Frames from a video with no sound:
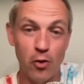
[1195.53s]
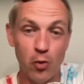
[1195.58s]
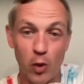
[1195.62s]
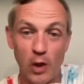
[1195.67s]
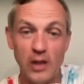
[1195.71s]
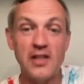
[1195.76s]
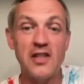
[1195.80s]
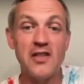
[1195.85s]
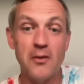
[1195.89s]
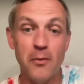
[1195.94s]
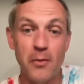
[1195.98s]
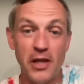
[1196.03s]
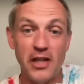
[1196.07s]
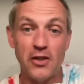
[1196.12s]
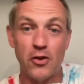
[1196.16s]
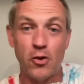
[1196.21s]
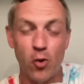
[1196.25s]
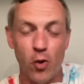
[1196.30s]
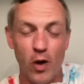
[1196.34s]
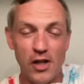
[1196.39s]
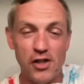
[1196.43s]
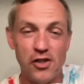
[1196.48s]
what's the
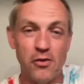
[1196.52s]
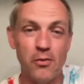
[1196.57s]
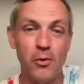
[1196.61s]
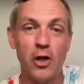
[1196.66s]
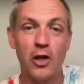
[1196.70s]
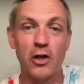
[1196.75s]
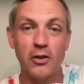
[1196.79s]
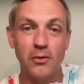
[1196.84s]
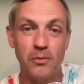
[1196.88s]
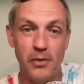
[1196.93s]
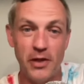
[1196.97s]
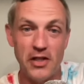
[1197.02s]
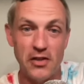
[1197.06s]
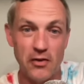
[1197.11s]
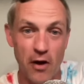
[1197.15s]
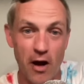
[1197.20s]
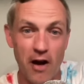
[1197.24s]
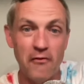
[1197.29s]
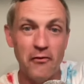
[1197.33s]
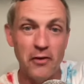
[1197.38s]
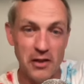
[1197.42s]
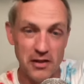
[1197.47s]
biggest question mark on Pitt's
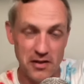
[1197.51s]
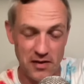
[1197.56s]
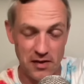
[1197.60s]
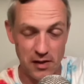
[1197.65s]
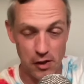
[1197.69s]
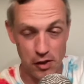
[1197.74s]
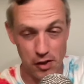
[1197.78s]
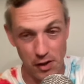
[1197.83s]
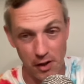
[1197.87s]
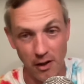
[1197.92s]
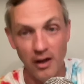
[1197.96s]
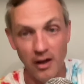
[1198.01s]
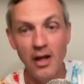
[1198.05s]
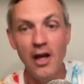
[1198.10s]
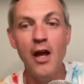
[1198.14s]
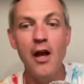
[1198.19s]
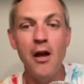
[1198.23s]
offense this year?